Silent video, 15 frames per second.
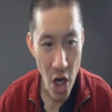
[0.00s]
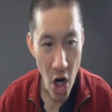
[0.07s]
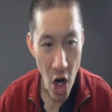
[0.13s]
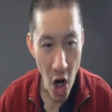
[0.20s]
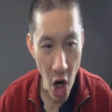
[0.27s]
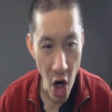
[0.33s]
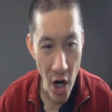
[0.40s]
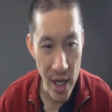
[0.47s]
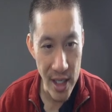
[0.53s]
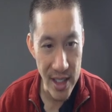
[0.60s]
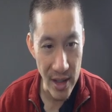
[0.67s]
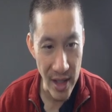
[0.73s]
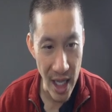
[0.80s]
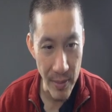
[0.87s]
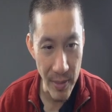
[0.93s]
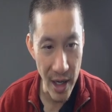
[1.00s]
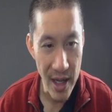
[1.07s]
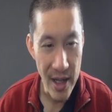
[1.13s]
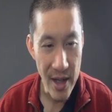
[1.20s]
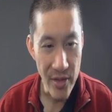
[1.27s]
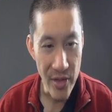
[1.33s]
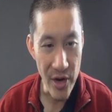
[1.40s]
Hard
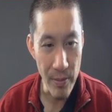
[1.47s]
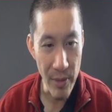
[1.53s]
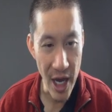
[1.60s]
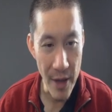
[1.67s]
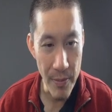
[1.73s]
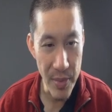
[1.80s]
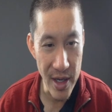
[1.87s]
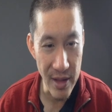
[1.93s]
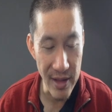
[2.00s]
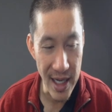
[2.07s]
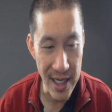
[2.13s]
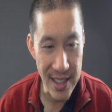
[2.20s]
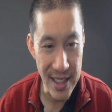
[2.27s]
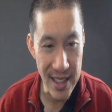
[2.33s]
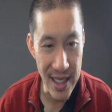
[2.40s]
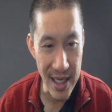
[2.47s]
dilemma. There might be a lesson